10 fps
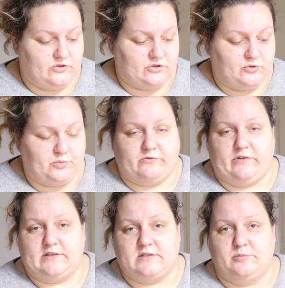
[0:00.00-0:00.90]
you're super
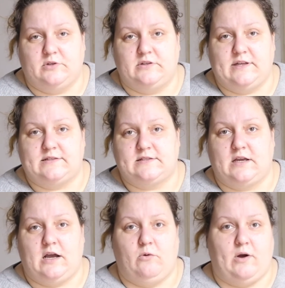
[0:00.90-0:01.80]
flexible,
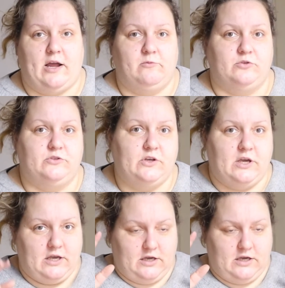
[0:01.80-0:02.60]
that's how I would